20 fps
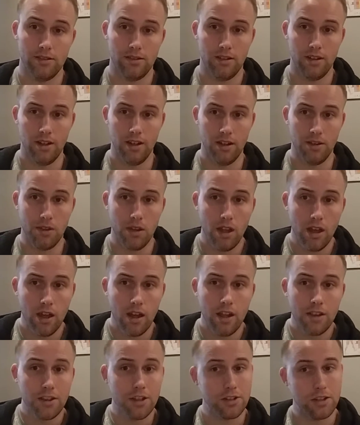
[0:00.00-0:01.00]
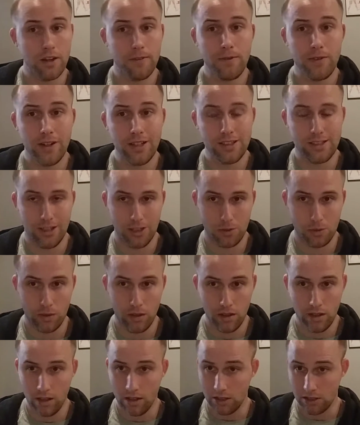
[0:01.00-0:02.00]
And the difference is
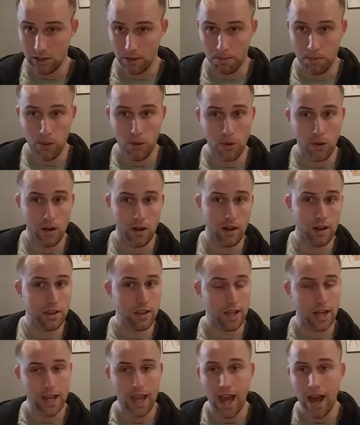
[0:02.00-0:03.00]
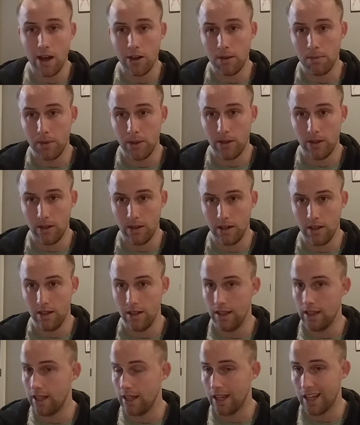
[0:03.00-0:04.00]
really the support, the
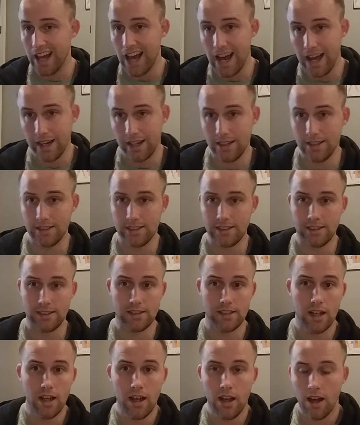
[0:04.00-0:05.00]
accountability, the guidance,